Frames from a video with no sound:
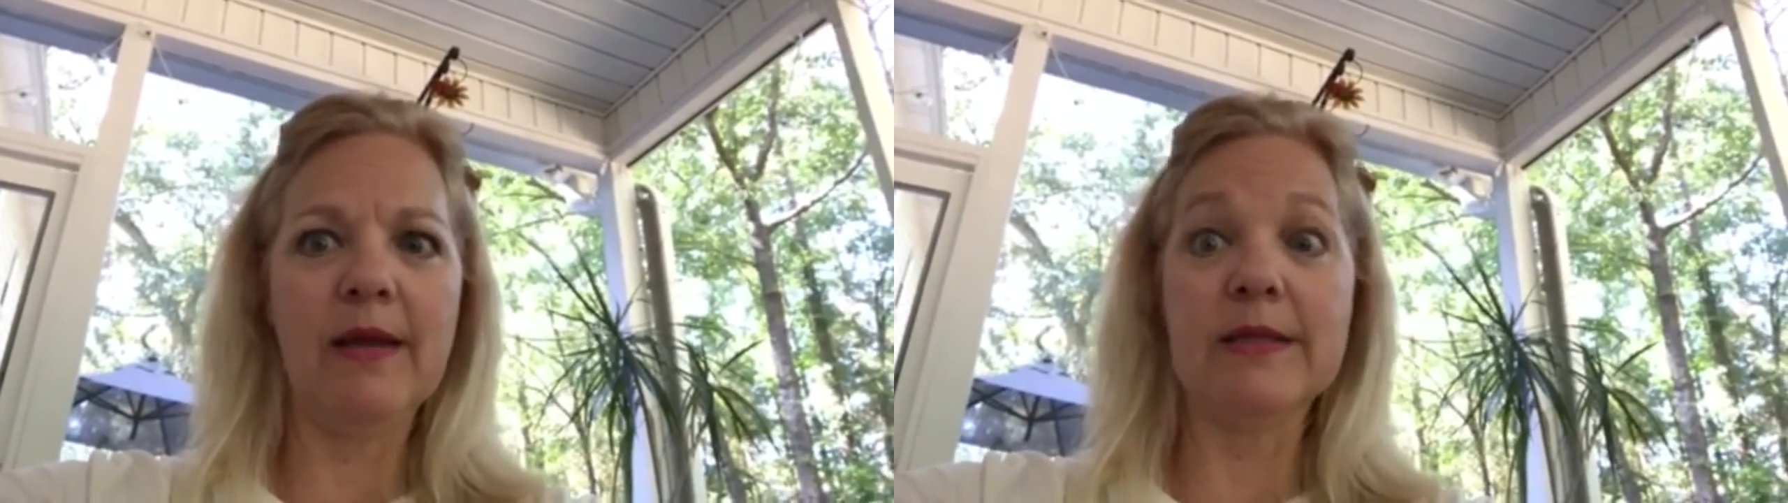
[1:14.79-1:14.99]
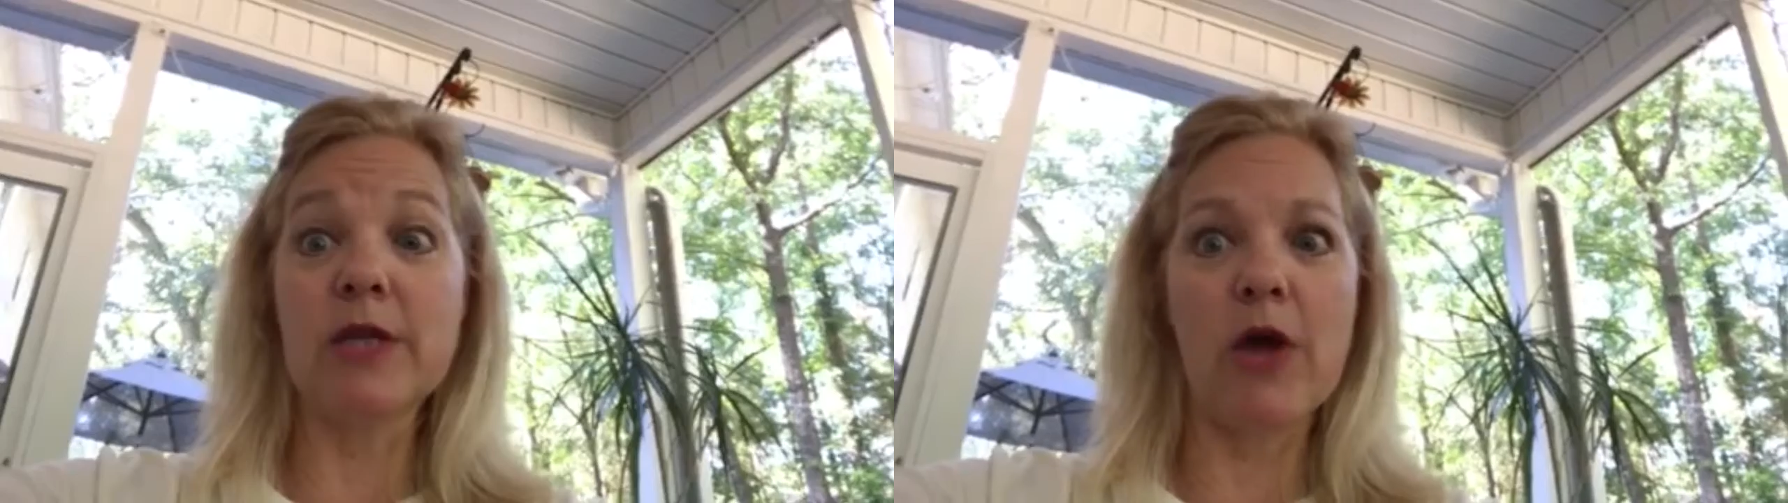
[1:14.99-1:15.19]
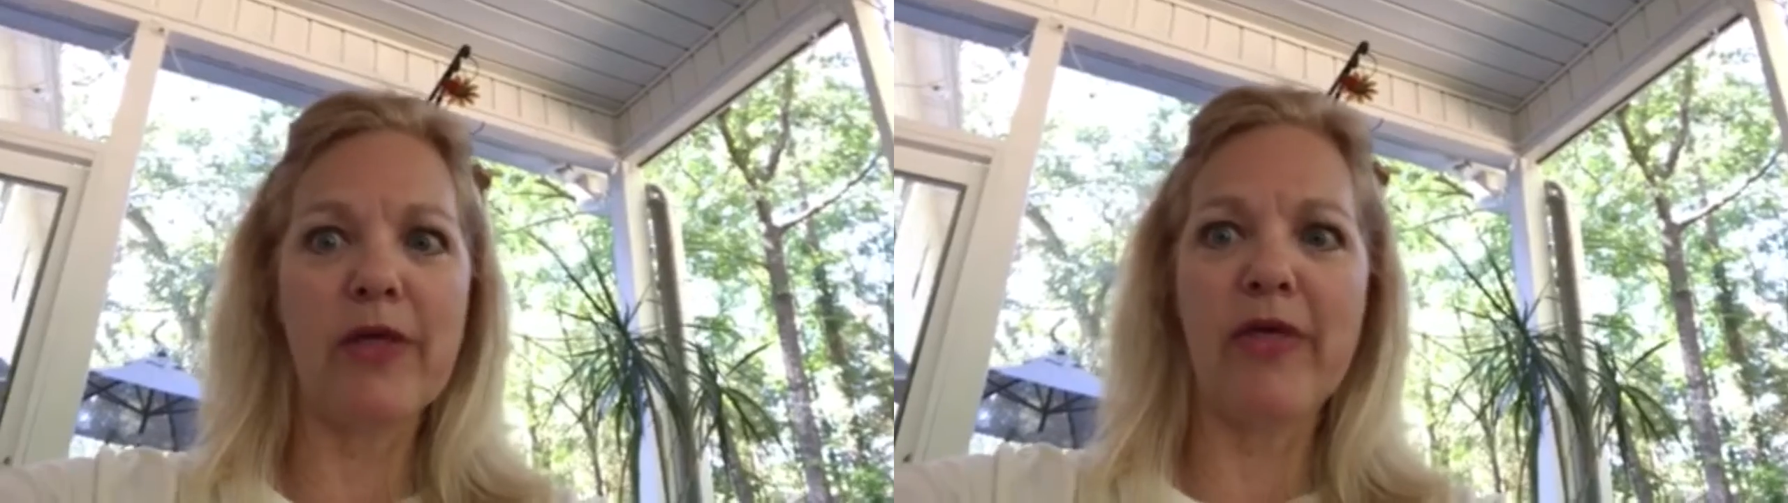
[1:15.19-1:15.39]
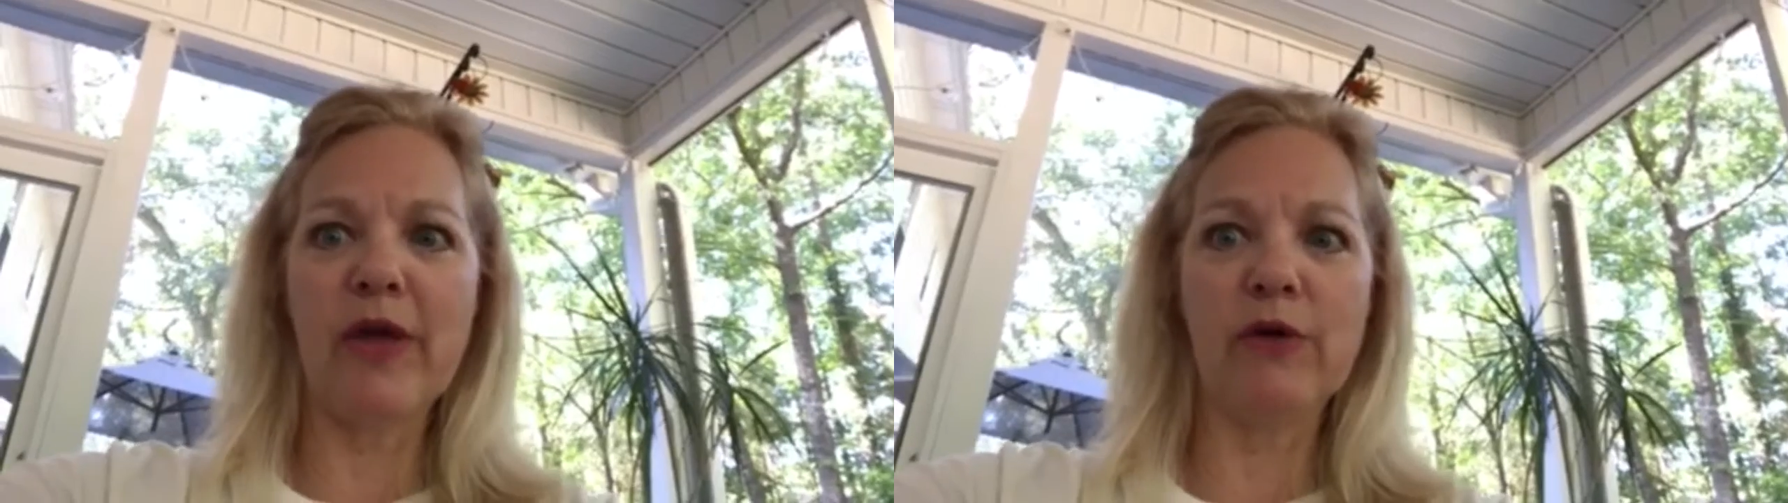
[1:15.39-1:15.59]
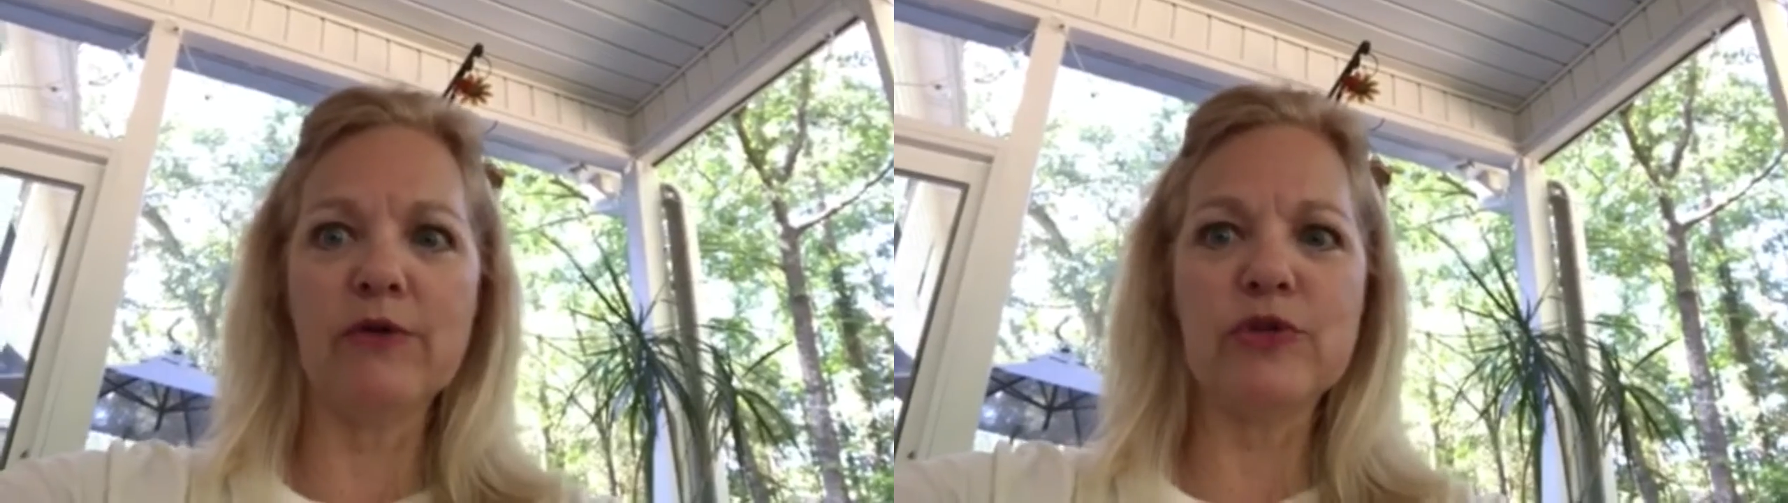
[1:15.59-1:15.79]
it's not a
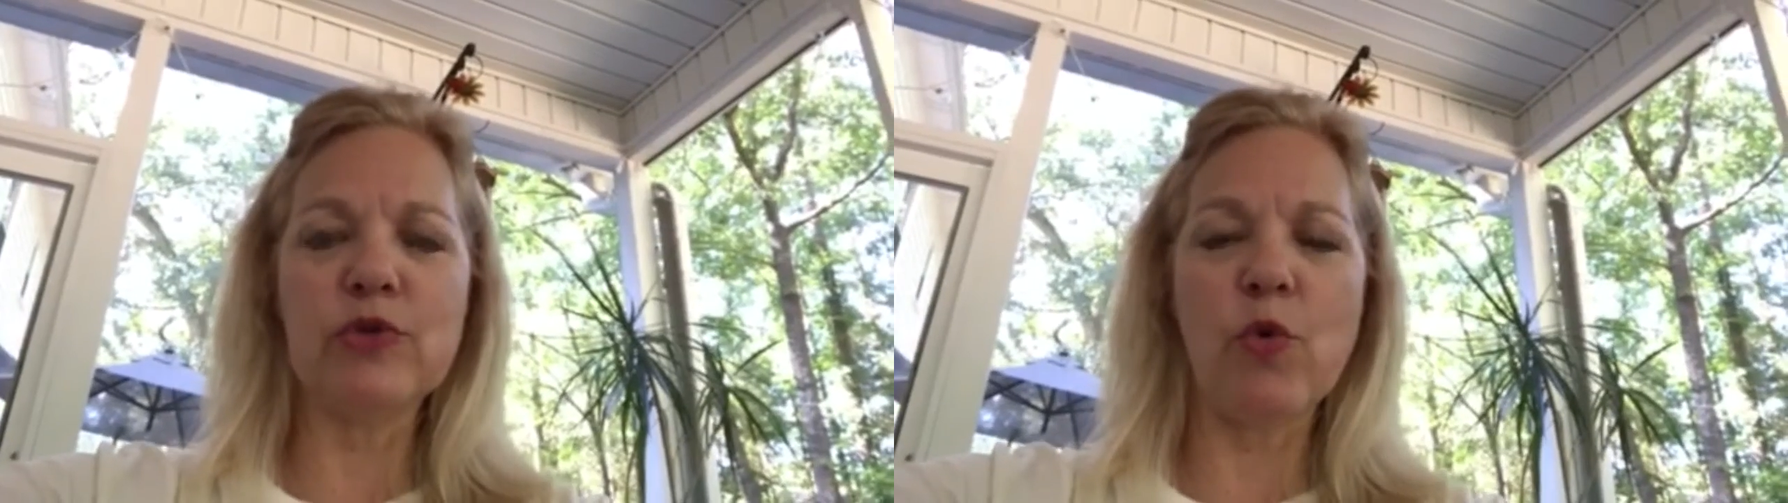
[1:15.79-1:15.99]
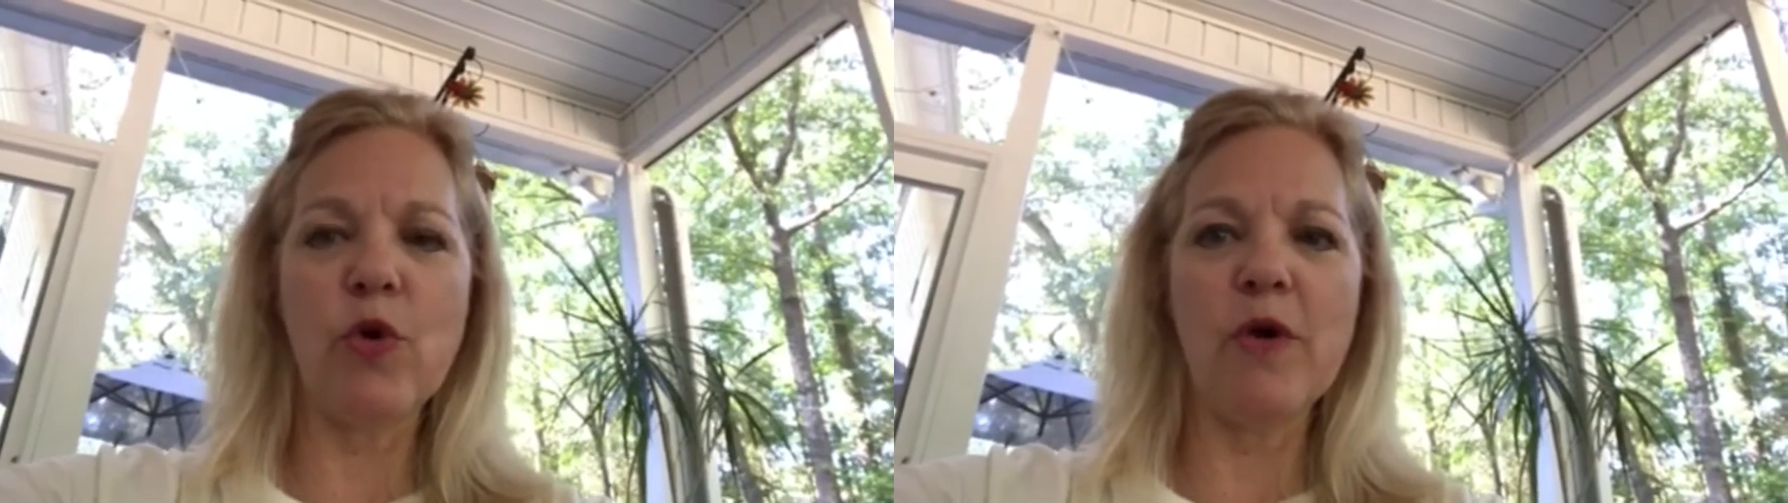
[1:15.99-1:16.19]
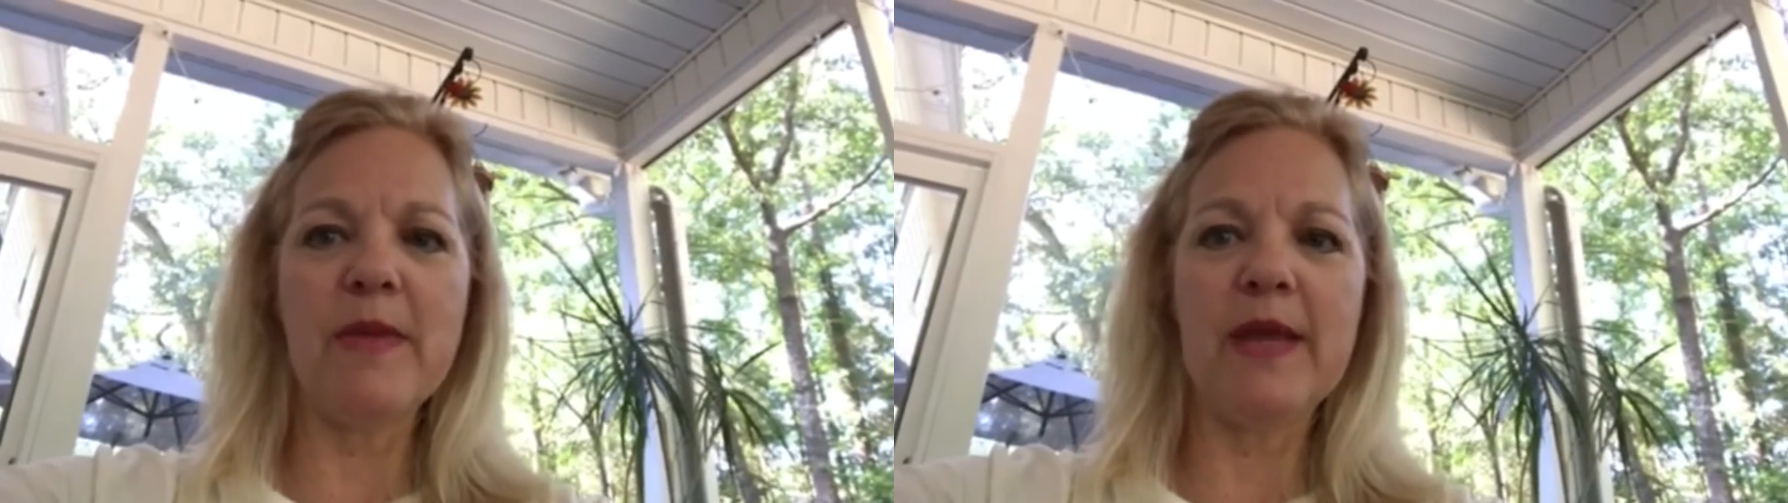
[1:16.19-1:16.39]
thunderstorm,